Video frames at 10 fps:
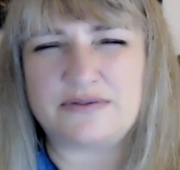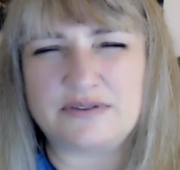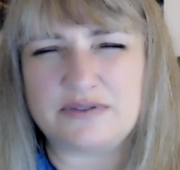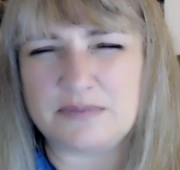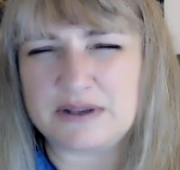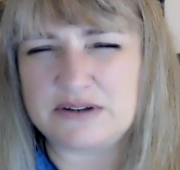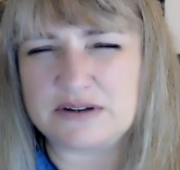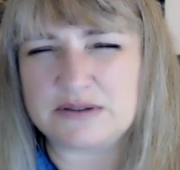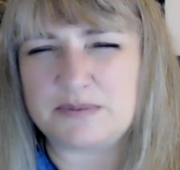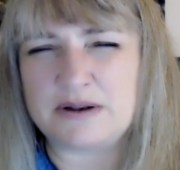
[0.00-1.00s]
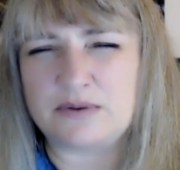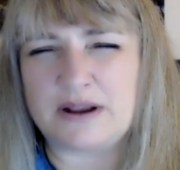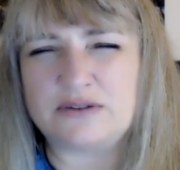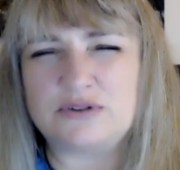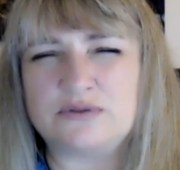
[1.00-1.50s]
fifth dimension has been
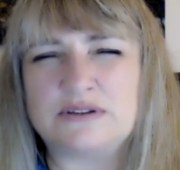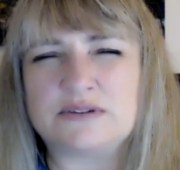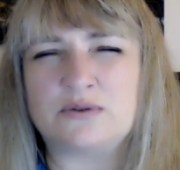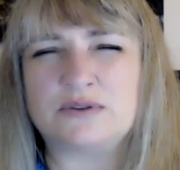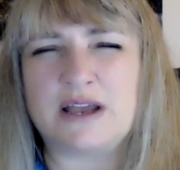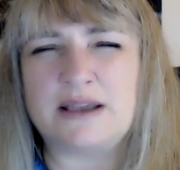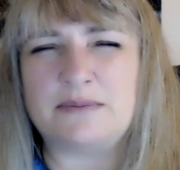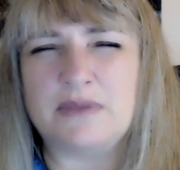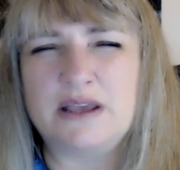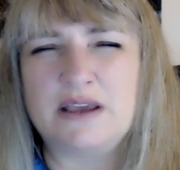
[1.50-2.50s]
around you this whole time.